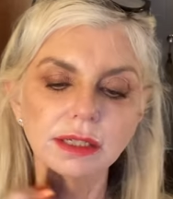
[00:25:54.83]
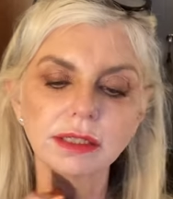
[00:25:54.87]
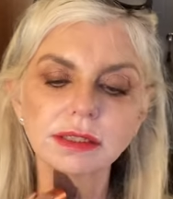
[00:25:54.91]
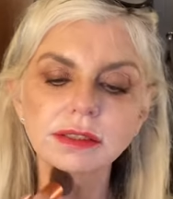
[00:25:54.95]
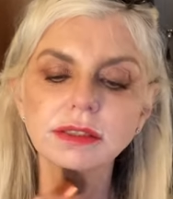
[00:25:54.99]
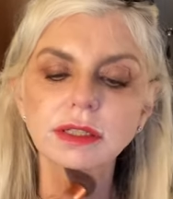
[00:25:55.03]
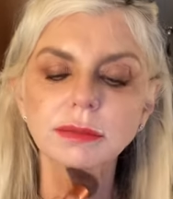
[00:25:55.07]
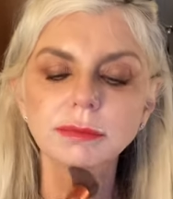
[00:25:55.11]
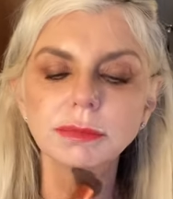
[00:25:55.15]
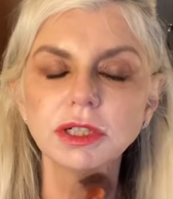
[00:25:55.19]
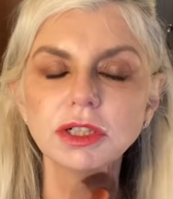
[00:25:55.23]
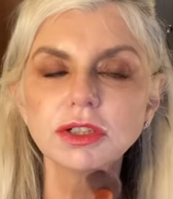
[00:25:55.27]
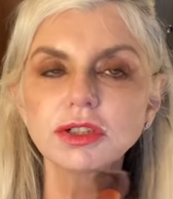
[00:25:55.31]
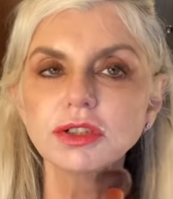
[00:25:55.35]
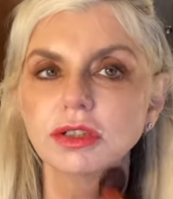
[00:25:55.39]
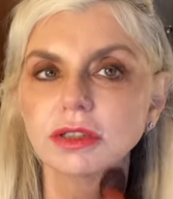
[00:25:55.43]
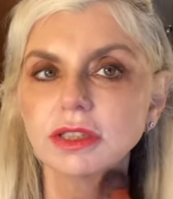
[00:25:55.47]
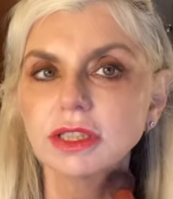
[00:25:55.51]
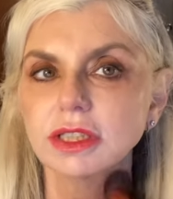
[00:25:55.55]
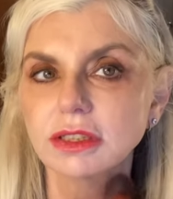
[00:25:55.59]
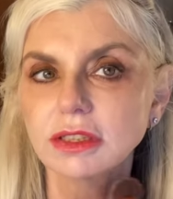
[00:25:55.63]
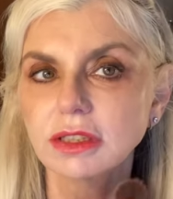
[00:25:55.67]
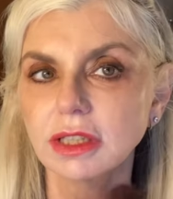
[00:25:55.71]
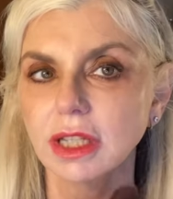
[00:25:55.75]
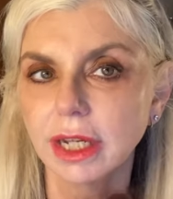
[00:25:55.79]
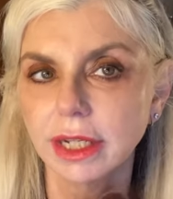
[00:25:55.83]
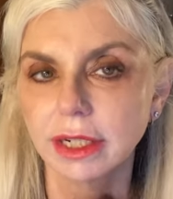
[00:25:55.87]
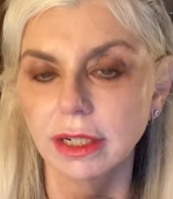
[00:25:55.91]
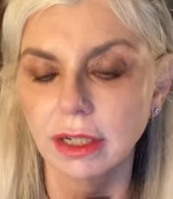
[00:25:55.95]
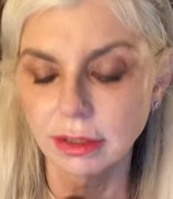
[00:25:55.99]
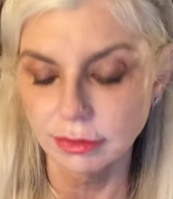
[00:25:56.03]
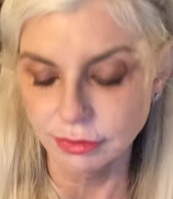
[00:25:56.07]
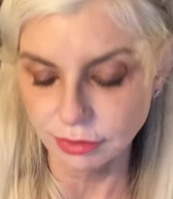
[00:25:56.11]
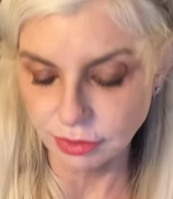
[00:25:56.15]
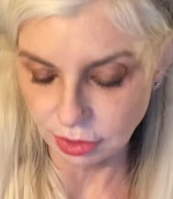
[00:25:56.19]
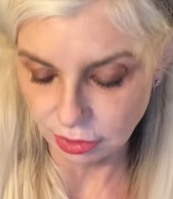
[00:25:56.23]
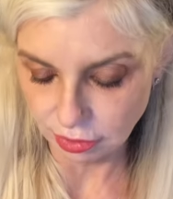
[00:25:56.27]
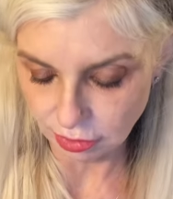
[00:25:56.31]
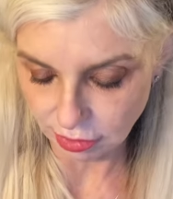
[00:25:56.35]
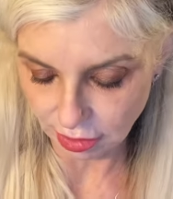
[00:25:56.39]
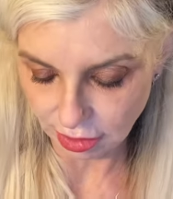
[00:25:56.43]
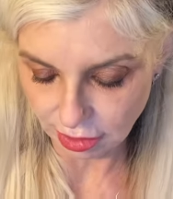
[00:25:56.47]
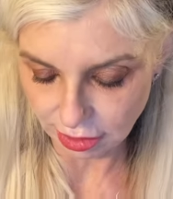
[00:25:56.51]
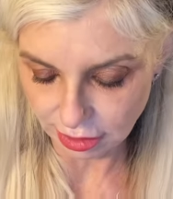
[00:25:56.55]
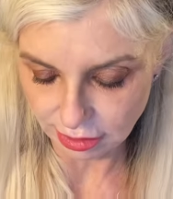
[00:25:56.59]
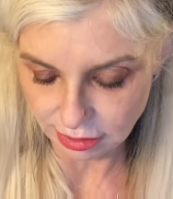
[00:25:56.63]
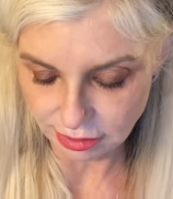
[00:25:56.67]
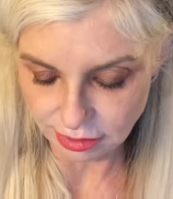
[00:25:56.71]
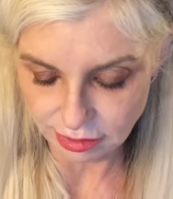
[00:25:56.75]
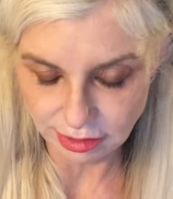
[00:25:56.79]
So I'm going to turn this light off so you can
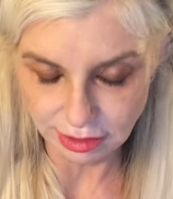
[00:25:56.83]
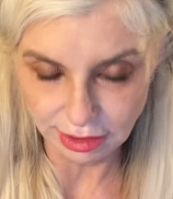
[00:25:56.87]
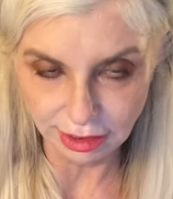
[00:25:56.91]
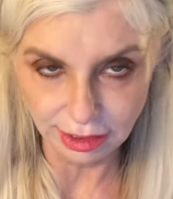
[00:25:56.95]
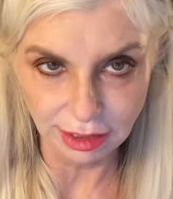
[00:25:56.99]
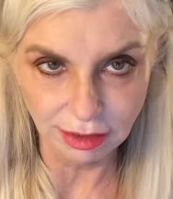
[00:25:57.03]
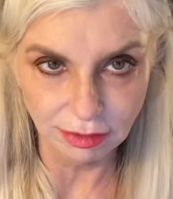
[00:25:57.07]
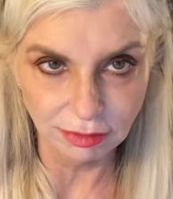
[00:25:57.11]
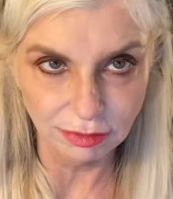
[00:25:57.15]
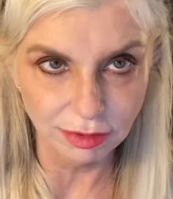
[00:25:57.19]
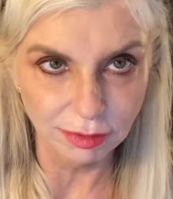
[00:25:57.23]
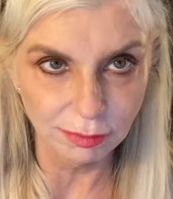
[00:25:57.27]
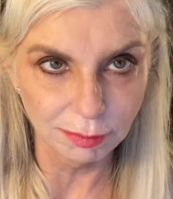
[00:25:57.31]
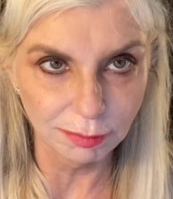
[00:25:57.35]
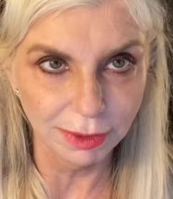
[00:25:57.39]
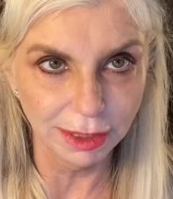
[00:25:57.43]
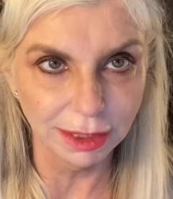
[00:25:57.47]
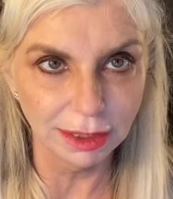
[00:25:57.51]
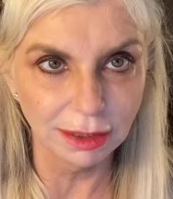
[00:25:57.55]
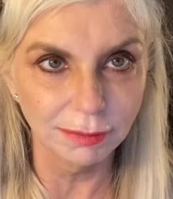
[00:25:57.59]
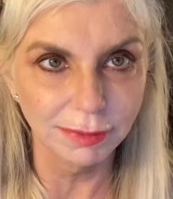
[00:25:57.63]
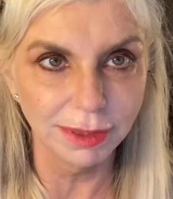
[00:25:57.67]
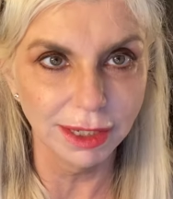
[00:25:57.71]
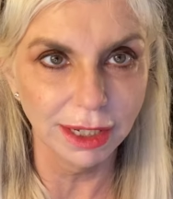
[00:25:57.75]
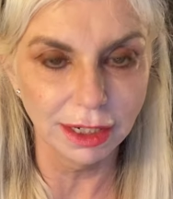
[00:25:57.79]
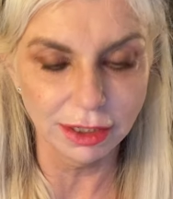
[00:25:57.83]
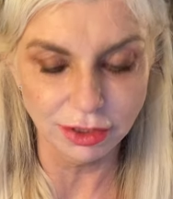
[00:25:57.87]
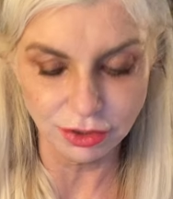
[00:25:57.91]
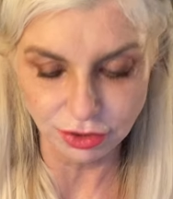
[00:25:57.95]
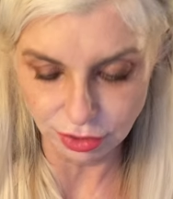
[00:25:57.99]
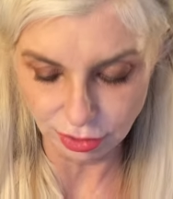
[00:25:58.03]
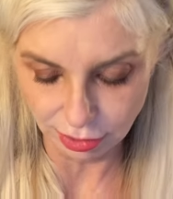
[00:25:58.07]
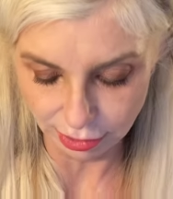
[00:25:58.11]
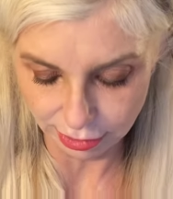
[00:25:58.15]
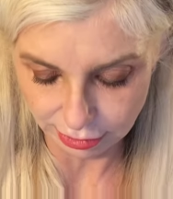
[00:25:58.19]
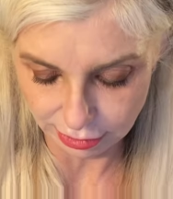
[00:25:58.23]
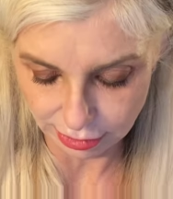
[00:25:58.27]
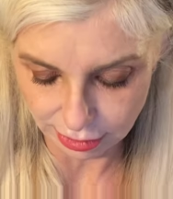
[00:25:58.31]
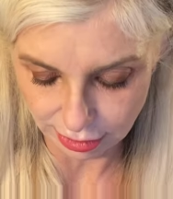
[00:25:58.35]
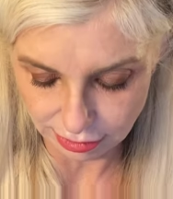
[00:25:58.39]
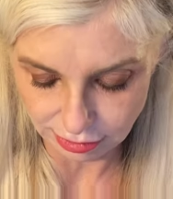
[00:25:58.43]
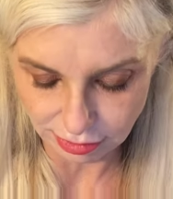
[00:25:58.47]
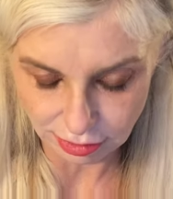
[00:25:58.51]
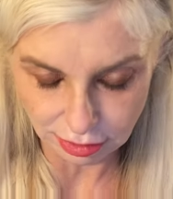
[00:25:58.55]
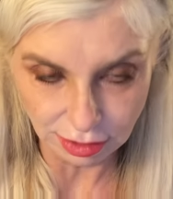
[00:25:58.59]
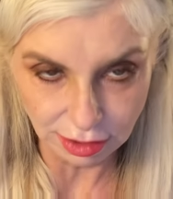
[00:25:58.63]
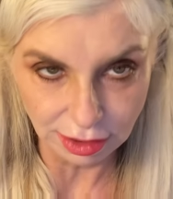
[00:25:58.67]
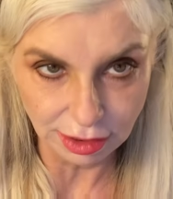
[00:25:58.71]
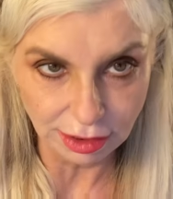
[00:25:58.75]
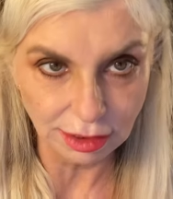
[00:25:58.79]
kind of see how the makeup actually does
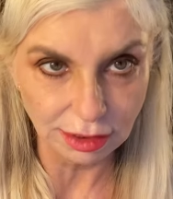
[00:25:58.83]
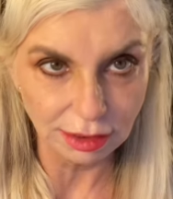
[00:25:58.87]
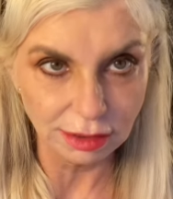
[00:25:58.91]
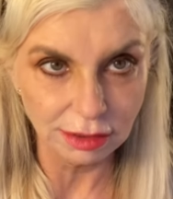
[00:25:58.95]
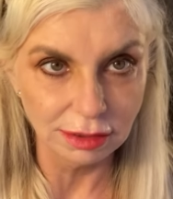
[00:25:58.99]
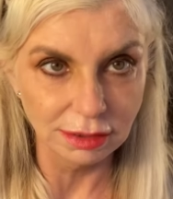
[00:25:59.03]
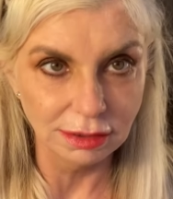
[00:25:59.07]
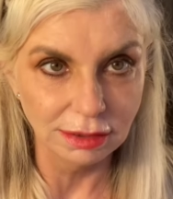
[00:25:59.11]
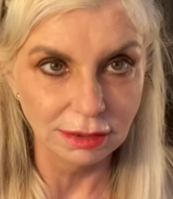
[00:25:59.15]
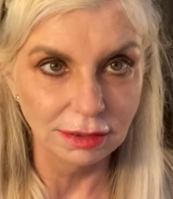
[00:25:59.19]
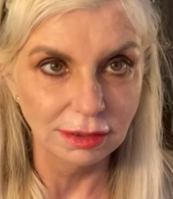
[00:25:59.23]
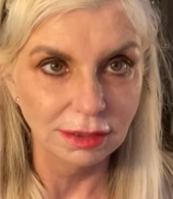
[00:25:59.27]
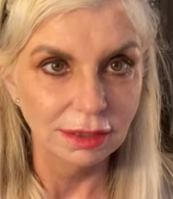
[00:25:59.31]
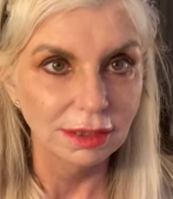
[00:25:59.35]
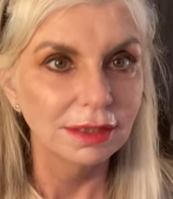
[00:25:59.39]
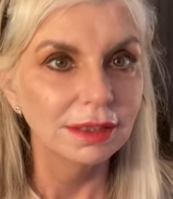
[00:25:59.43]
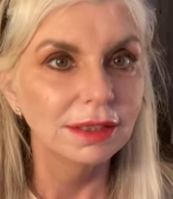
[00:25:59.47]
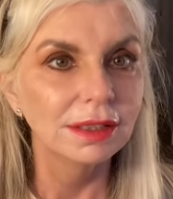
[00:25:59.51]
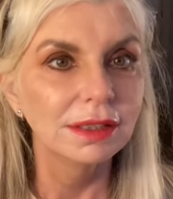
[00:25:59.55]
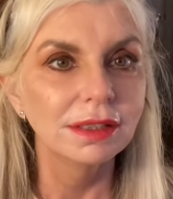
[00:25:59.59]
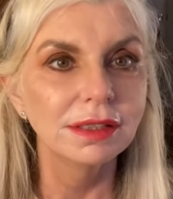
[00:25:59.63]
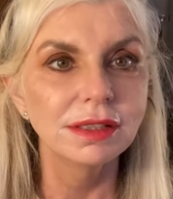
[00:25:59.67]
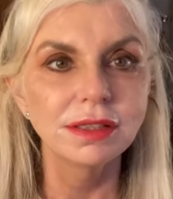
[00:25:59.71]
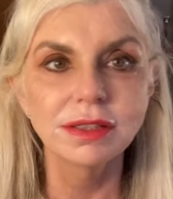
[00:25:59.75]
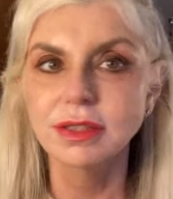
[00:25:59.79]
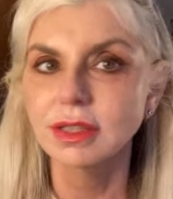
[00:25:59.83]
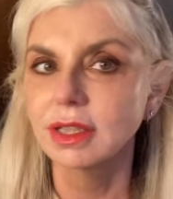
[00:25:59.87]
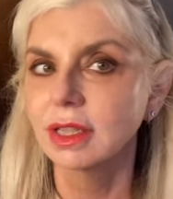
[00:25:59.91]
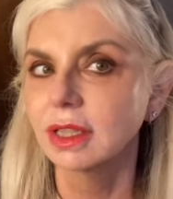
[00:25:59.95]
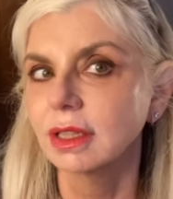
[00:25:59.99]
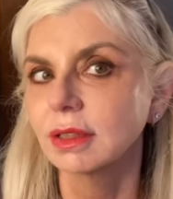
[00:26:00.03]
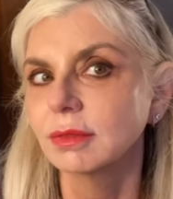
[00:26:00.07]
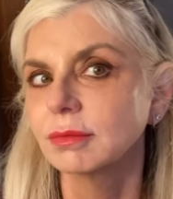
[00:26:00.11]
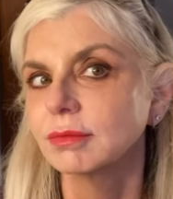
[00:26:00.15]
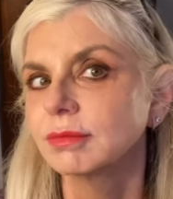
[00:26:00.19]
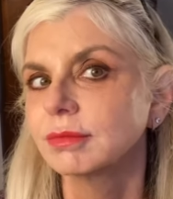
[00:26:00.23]
look. Let's see.